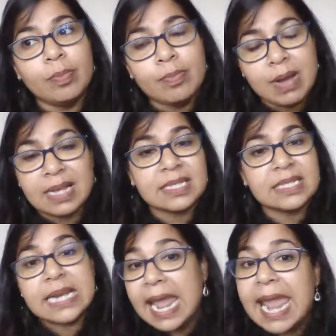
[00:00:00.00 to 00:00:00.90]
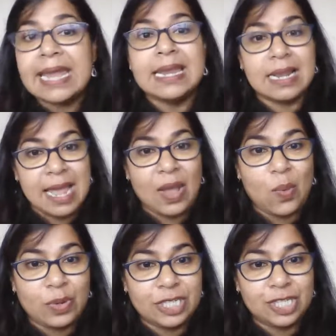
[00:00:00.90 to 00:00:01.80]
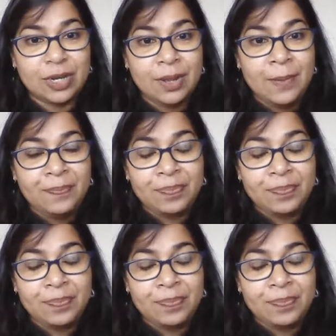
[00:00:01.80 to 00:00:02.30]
master any language.